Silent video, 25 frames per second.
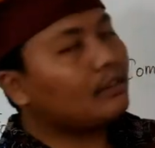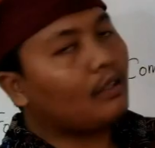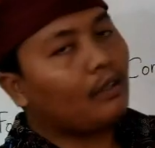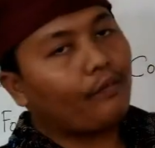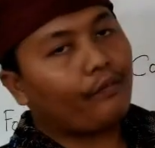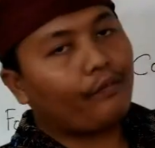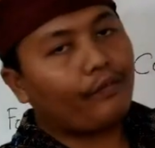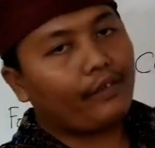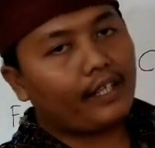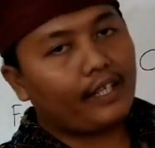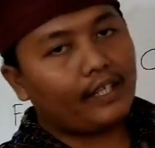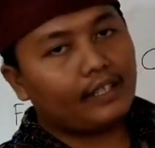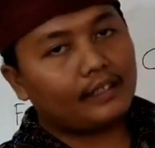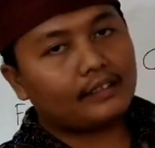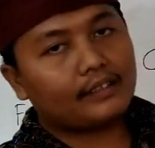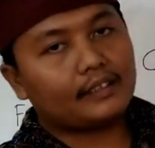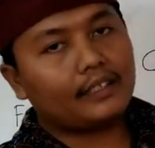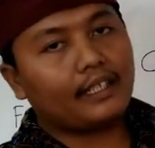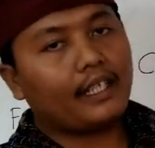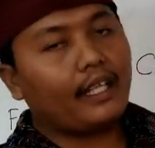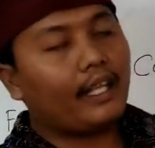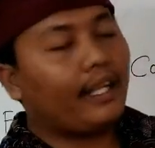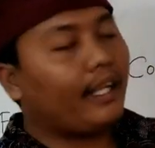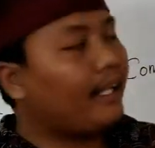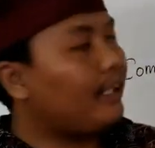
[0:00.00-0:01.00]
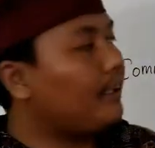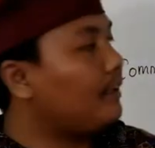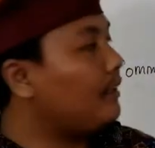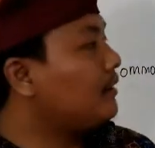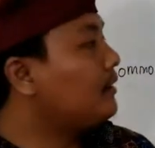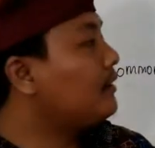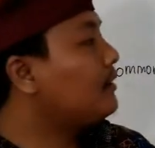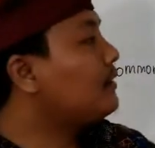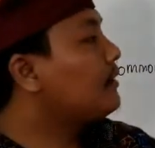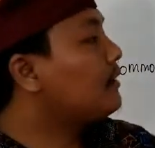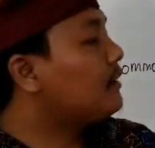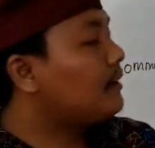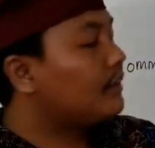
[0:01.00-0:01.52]
of 8
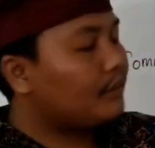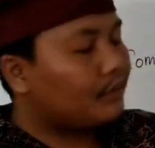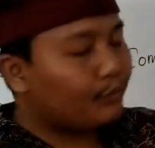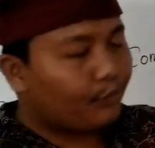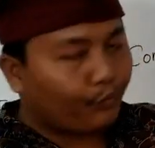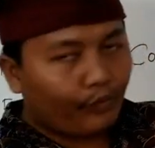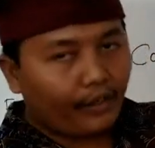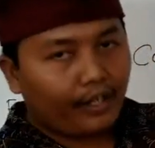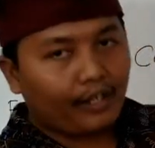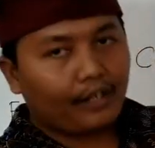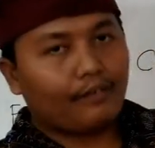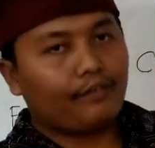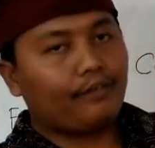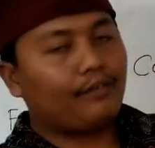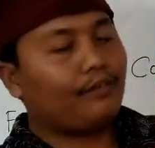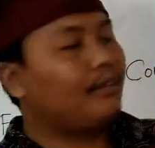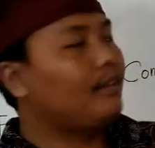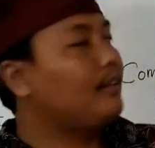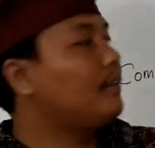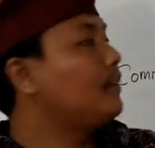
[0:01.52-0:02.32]
and 12.